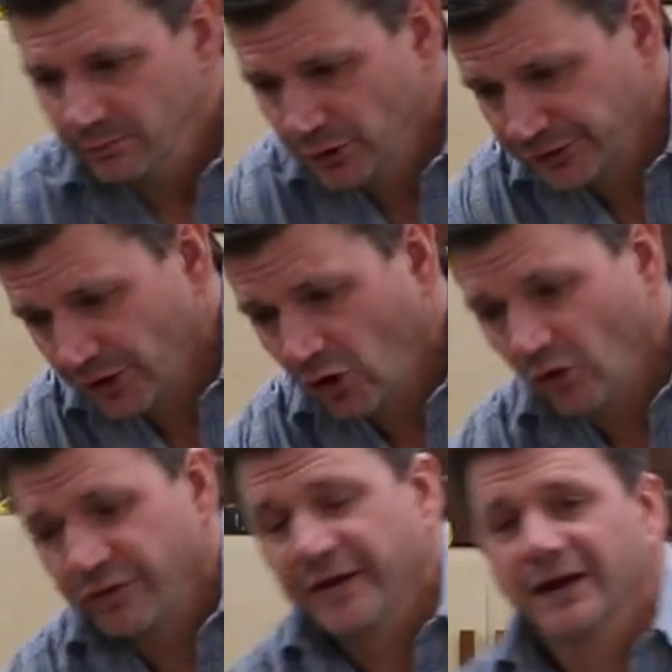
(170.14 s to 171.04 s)
put the
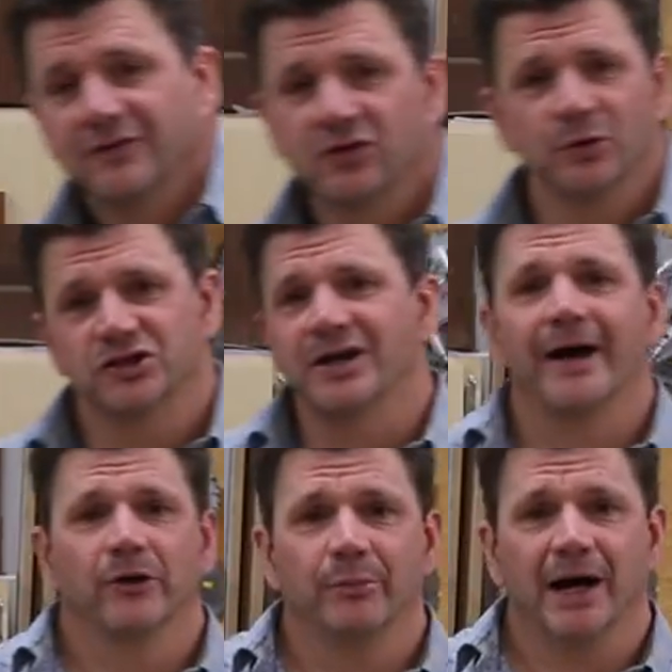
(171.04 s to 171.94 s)
whole thing into a
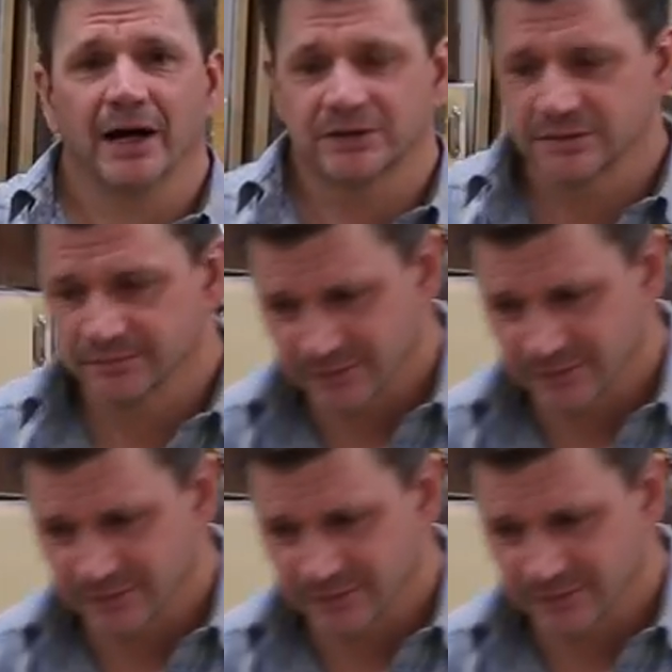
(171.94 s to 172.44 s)
shadow box.